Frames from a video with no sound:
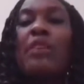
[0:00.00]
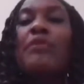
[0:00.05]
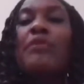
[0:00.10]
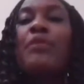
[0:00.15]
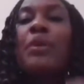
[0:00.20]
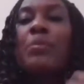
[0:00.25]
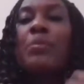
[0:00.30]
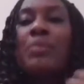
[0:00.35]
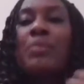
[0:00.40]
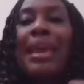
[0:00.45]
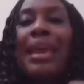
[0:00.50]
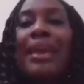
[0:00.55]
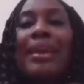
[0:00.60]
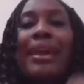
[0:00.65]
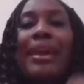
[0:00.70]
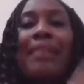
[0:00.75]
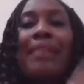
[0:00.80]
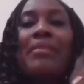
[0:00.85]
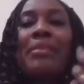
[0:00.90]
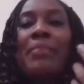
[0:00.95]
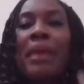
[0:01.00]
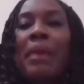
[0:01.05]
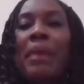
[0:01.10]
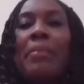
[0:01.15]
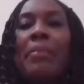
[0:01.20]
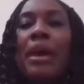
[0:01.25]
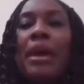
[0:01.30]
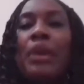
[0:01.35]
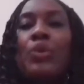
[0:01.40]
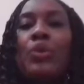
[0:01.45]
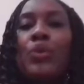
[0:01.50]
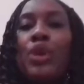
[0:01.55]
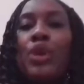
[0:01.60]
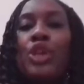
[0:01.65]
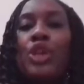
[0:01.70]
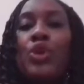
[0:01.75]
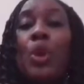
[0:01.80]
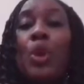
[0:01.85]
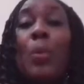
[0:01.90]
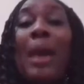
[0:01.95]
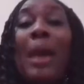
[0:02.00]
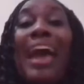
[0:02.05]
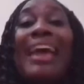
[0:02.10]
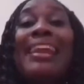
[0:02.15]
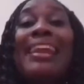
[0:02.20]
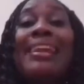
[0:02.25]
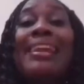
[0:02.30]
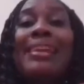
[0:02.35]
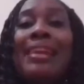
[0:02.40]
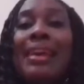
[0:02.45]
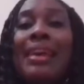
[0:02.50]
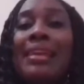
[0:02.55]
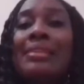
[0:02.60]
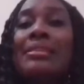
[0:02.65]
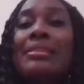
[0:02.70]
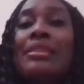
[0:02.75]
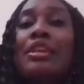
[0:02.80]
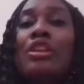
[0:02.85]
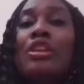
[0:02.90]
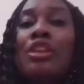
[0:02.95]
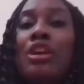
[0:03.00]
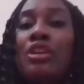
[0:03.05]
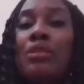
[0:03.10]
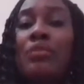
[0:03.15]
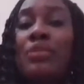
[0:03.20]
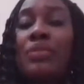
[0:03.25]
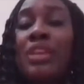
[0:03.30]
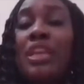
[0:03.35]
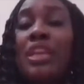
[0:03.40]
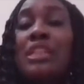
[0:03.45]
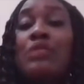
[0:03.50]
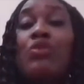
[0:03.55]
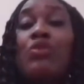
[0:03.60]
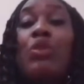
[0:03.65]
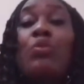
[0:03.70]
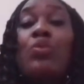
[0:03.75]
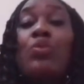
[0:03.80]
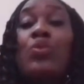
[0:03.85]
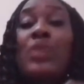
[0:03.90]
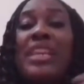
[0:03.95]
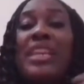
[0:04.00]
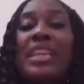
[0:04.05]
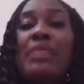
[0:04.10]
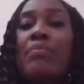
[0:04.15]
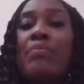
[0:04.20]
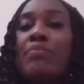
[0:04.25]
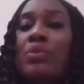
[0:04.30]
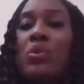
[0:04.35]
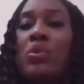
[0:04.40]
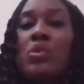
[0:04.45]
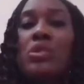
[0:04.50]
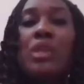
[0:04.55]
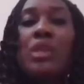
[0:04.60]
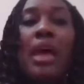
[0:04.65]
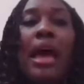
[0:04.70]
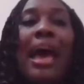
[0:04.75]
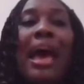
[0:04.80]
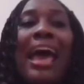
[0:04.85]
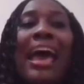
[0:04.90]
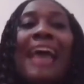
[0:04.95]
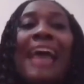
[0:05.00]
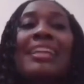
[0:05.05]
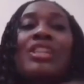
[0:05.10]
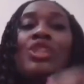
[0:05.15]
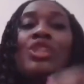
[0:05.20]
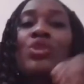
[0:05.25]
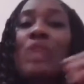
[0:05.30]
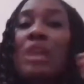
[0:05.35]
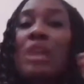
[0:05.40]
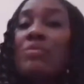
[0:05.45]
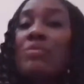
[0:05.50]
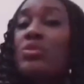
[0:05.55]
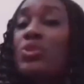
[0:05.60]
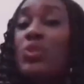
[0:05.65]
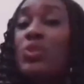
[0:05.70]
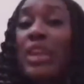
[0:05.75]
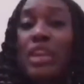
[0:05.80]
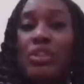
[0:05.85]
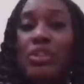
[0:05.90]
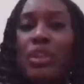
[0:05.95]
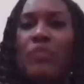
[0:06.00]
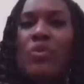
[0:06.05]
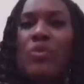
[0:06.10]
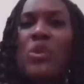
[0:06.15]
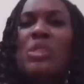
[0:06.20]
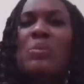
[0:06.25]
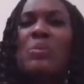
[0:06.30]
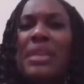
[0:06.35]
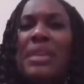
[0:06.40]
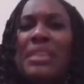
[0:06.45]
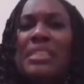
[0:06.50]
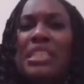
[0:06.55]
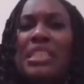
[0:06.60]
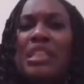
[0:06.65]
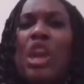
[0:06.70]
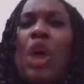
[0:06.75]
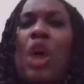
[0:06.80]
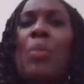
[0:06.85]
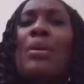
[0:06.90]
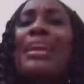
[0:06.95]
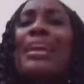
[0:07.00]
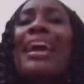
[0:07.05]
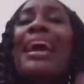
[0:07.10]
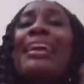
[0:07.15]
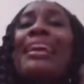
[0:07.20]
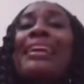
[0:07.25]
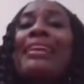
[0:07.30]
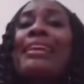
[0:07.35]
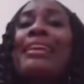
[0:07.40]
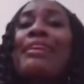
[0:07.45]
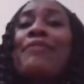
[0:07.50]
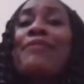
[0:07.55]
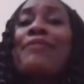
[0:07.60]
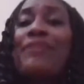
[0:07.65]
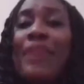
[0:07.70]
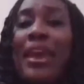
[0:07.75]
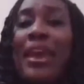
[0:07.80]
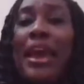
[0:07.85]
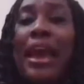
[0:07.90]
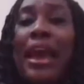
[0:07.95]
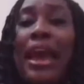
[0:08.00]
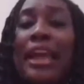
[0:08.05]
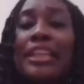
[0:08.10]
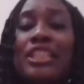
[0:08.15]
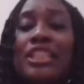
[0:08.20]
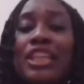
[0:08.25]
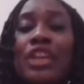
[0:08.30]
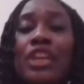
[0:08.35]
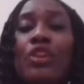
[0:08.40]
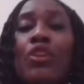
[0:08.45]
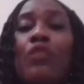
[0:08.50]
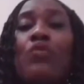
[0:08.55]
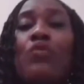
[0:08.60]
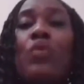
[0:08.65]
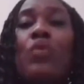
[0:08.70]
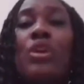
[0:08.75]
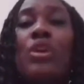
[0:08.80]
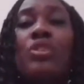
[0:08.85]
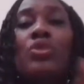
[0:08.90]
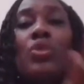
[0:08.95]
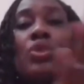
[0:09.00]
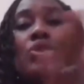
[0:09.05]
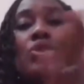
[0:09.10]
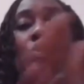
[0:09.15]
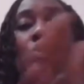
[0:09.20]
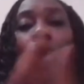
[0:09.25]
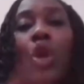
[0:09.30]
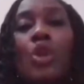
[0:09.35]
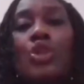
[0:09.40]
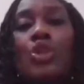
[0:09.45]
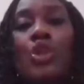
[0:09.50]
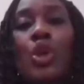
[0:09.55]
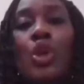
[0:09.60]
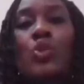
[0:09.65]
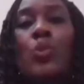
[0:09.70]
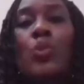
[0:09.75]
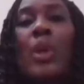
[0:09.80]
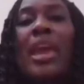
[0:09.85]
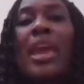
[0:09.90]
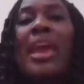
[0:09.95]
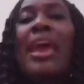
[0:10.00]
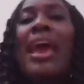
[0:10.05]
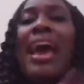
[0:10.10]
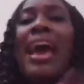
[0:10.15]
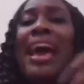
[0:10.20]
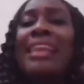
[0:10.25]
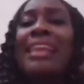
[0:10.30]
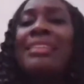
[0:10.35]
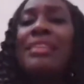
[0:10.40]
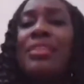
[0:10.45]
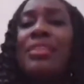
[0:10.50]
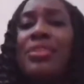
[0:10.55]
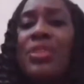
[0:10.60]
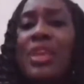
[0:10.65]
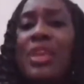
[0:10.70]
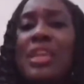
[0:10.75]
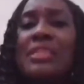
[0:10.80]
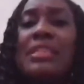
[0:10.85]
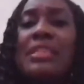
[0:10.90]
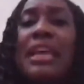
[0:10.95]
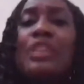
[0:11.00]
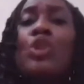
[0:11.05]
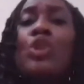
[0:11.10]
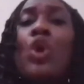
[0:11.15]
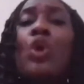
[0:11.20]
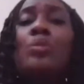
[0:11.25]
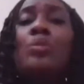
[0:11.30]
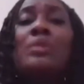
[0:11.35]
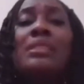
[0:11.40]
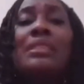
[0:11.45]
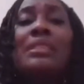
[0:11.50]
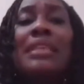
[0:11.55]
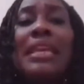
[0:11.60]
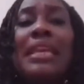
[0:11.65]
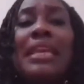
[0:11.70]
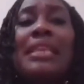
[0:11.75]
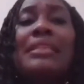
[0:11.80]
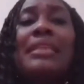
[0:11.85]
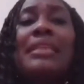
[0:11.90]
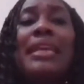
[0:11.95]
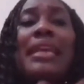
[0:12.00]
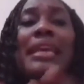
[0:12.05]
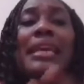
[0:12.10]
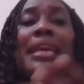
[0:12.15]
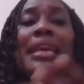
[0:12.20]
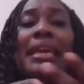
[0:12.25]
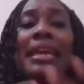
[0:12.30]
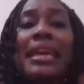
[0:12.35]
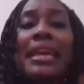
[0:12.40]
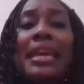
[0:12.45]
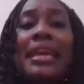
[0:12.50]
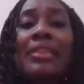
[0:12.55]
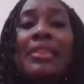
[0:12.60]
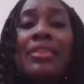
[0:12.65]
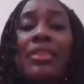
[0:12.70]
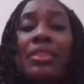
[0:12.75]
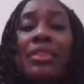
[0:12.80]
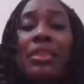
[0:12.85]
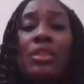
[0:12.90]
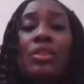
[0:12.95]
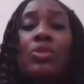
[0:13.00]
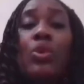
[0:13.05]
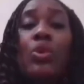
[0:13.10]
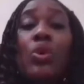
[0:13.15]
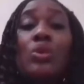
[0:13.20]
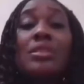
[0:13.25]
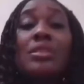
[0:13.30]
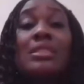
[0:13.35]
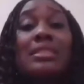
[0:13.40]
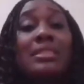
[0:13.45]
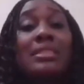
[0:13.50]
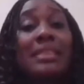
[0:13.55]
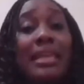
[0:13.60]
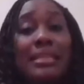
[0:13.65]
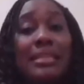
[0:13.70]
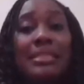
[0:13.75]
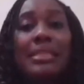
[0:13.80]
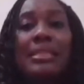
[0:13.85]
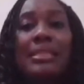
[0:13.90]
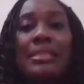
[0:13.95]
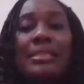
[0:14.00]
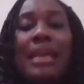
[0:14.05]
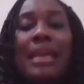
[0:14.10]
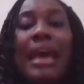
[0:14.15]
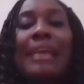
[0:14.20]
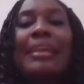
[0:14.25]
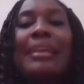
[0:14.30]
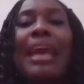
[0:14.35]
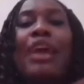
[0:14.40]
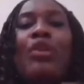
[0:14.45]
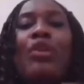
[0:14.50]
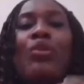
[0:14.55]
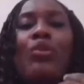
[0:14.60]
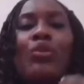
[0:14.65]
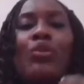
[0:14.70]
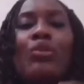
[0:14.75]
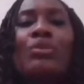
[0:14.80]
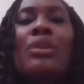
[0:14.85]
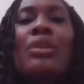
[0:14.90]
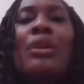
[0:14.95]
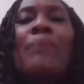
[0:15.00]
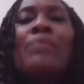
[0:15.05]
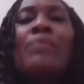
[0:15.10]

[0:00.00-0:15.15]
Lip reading: For me, I can remember growing up, I learned a lot of things from reading books. I hadn't traveled to any of those places, but I had a fair idea of what those cultures were and the things that obtained in those settings. And I could,